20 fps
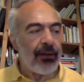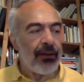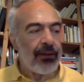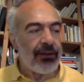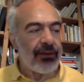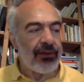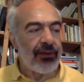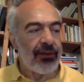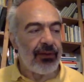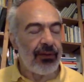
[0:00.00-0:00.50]

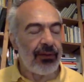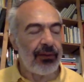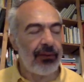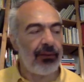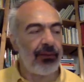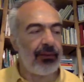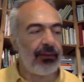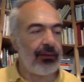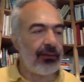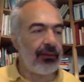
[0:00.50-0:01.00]

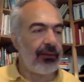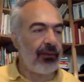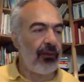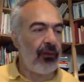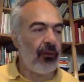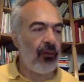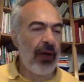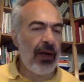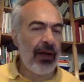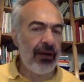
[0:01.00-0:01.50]
So
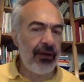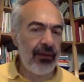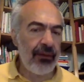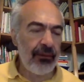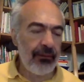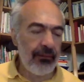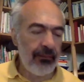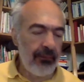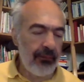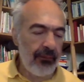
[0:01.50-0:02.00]

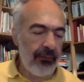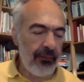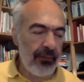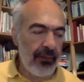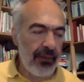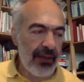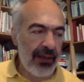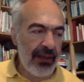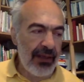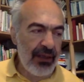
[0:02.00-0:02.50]
one
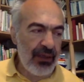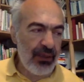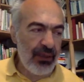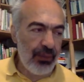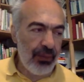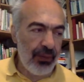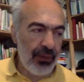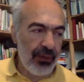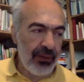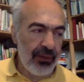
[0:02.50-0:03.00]
clear
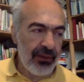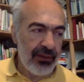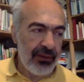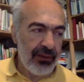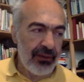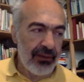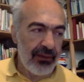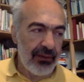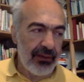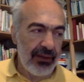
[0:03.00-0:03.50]
point,
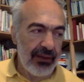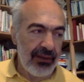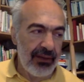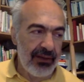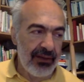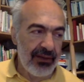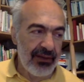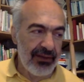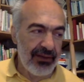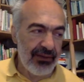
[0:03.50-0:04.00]
and
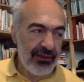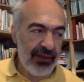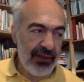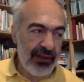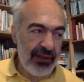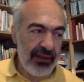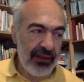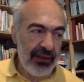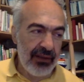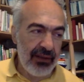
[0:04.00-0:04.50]
this is
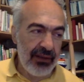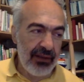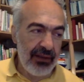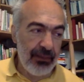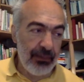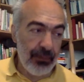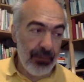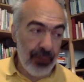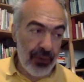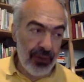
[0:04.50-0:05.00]
really
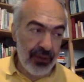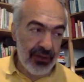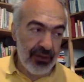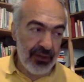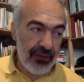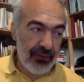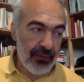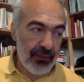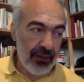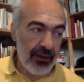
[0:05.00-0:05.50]

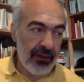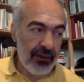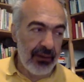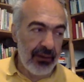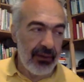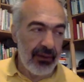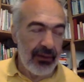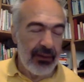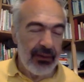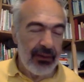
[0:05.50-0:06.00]
important one,
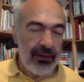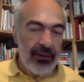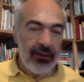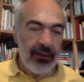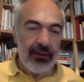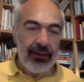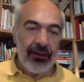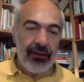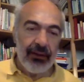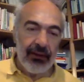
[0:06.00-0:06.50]

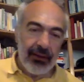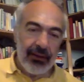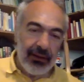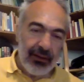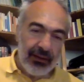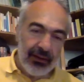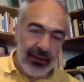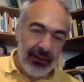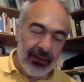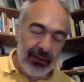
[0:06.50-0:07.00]

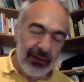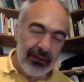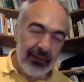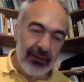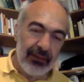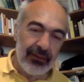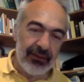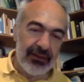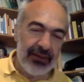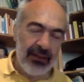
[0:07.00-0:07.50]

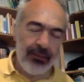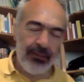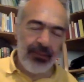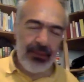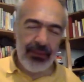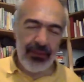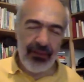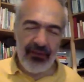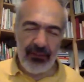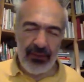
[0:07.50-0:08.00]
uh, some
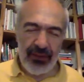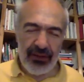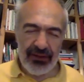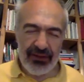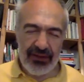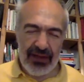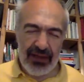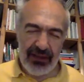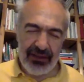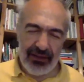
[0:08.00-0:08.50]
people have been
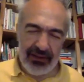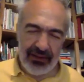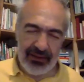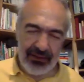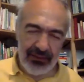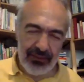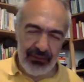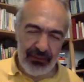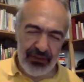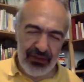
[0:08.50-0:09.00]
saying
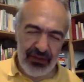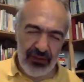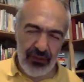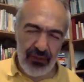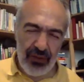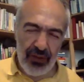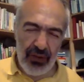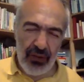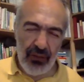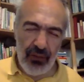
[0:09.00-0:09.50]
that
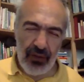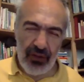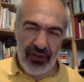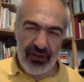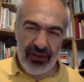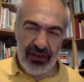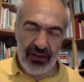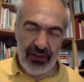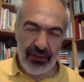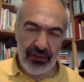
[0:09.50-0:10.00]
whistleblower
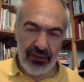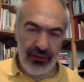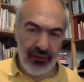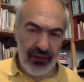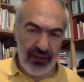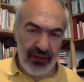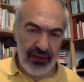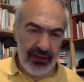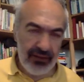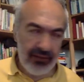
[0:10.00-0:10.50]
awards are not
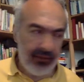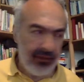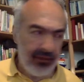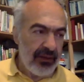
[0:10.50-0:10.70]
effective.